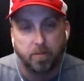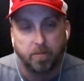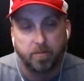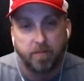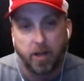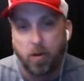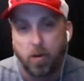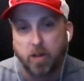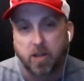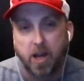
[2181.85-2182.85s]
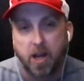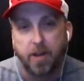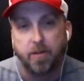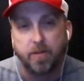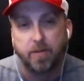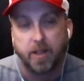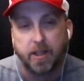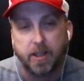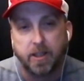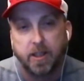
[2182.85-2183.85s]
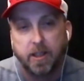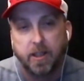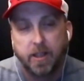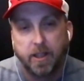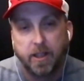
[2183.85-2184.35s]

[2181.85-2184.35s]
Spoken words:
Anyone else kind of you